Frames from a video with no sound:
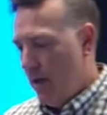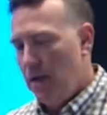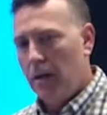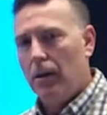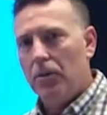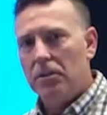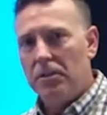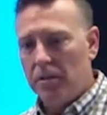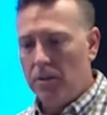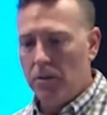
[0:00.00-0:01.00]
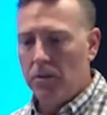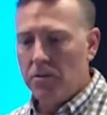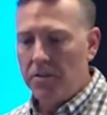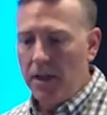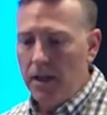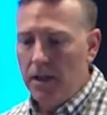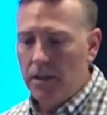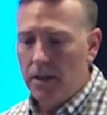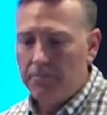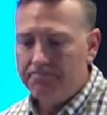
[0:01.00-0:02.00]
was to use
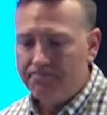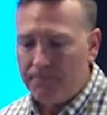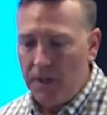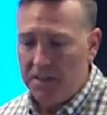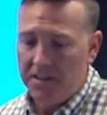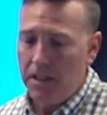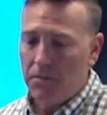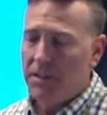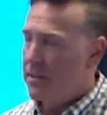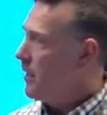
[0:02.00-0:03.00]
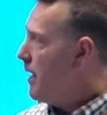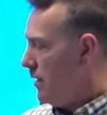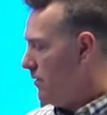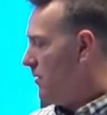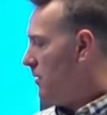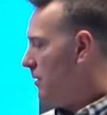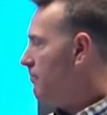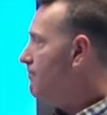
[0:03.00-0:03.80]
a seamless lens,